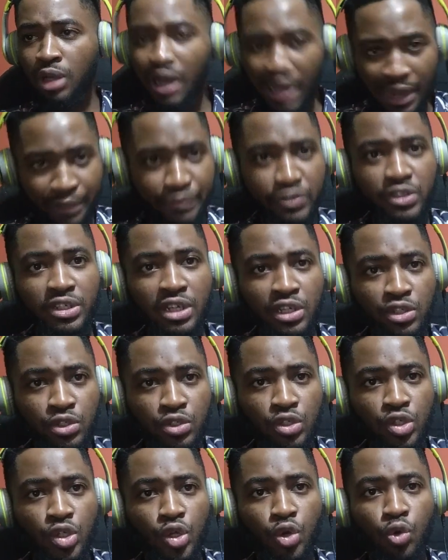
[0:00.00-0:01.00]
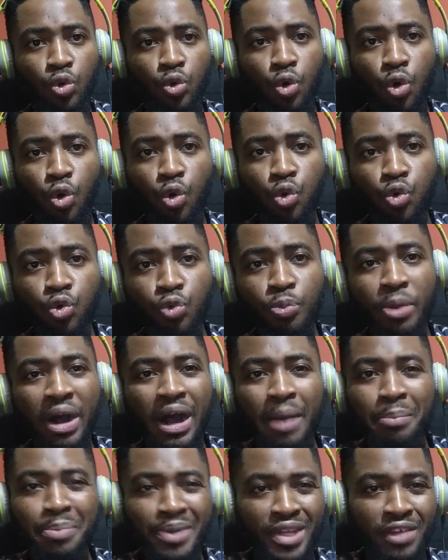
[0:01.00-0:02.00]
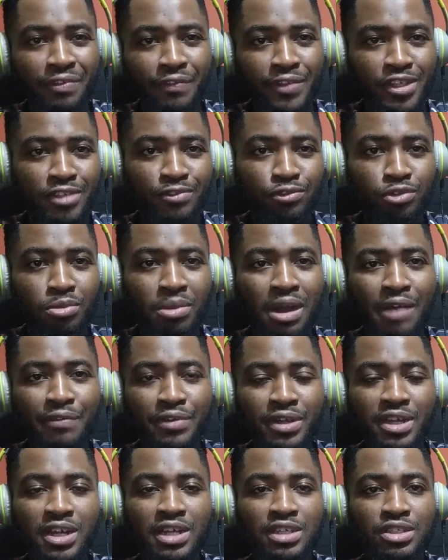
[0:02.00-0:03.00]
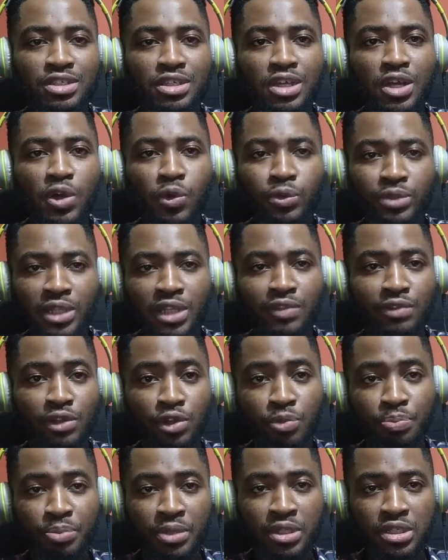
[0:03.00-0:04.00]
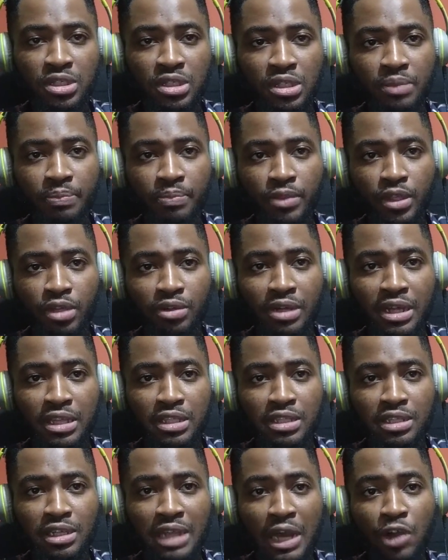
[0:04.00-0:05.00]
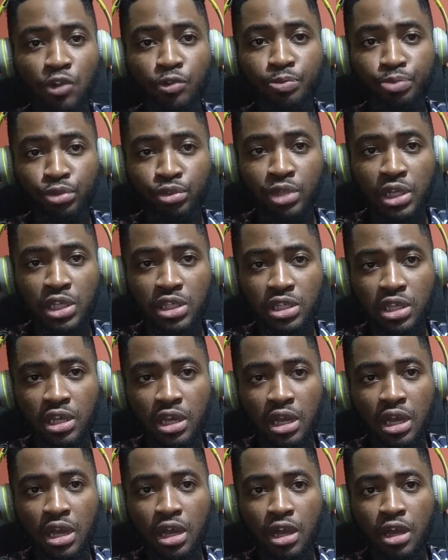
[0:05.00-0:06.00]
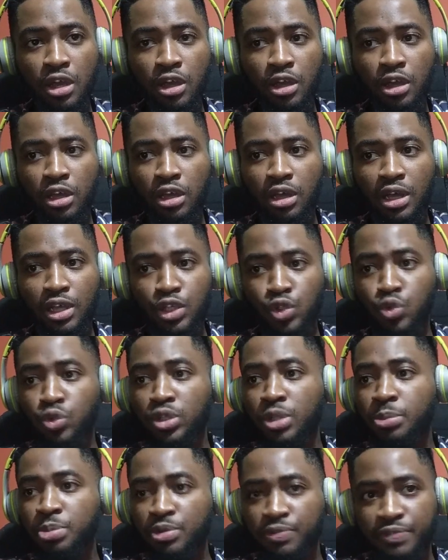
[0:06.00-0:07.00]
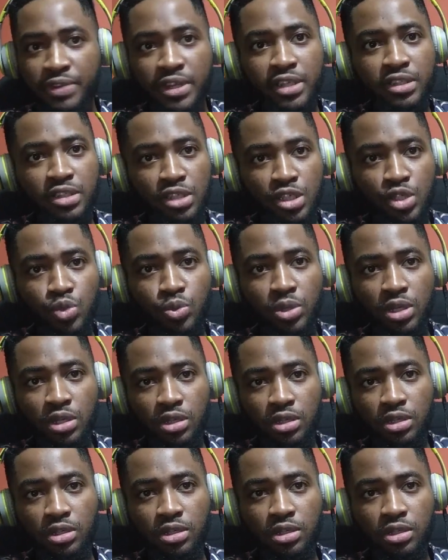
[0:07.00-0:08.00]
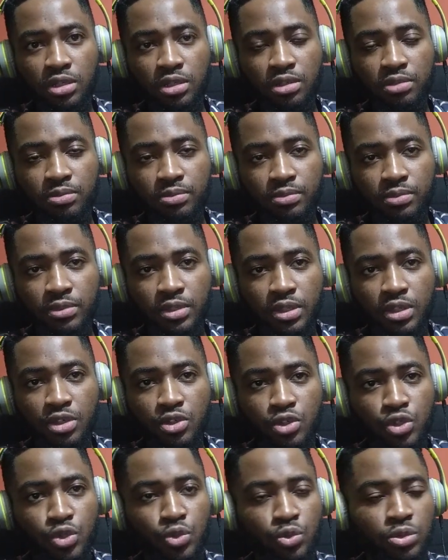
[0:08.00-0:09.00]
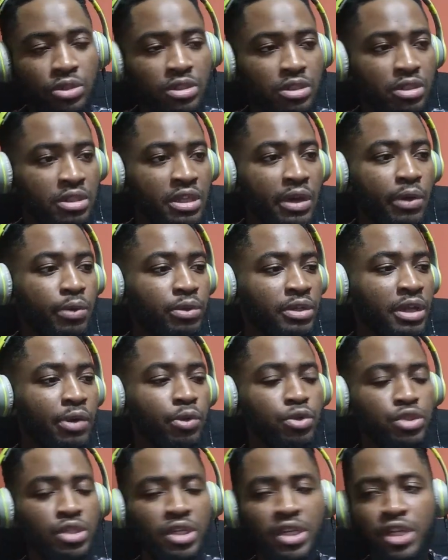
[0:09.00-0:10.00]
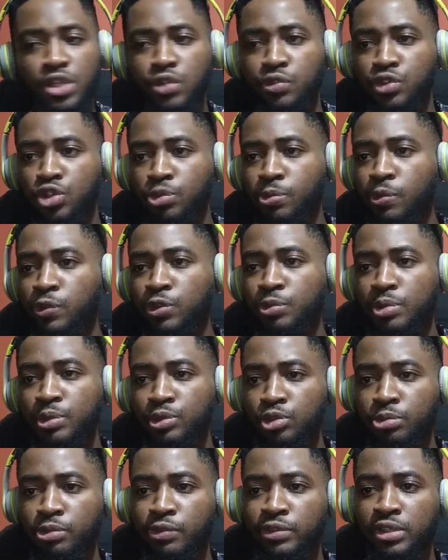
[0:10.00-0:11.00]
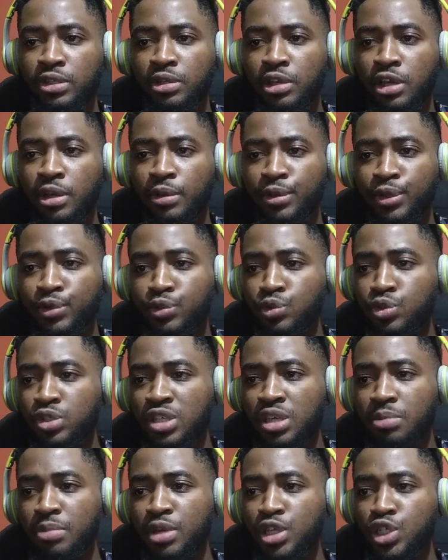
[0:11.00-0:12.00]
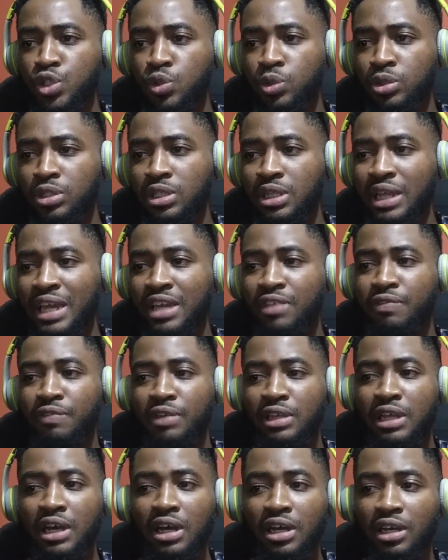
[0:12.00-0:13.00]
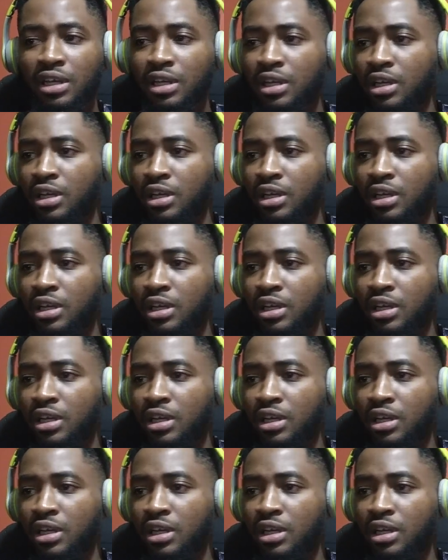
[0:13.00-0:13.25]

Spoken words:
Africans who are benefiting from Africa's underdevelopment, right? Lack of progress, and so they prefer it this way. So that was the case of some of the heroes he mentioned, like Fela,